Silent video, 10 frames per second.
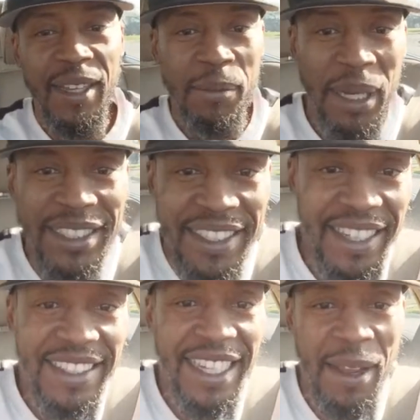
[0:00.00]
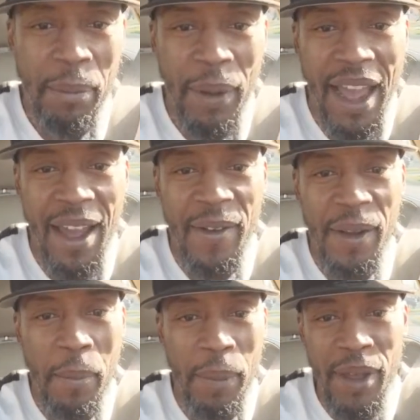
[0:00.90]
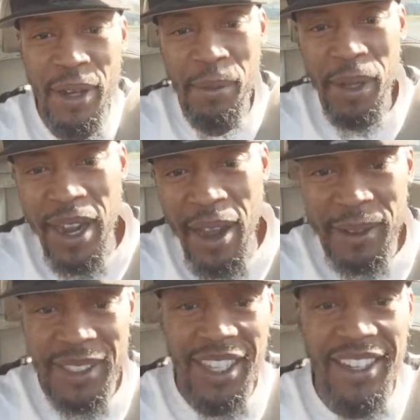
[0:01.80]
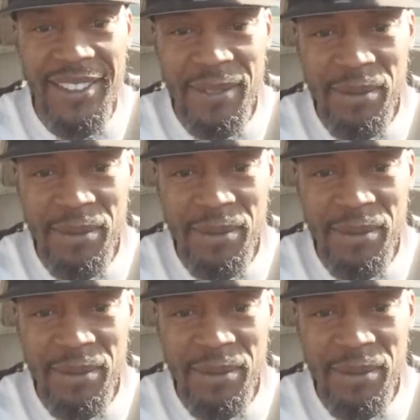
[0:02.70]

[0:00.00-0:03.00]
My son Tay Power in the building. What up, son?